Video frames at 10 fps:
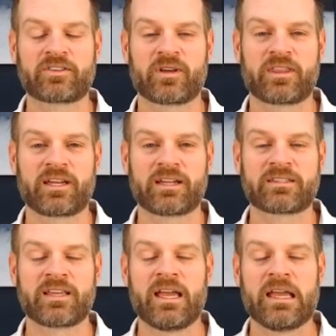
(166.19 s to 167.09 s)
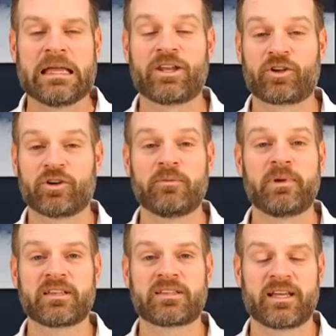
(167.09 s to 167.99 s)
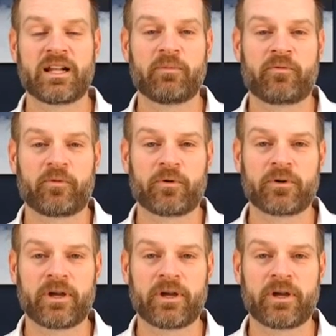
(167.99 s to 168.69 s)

So I think it could be a setup for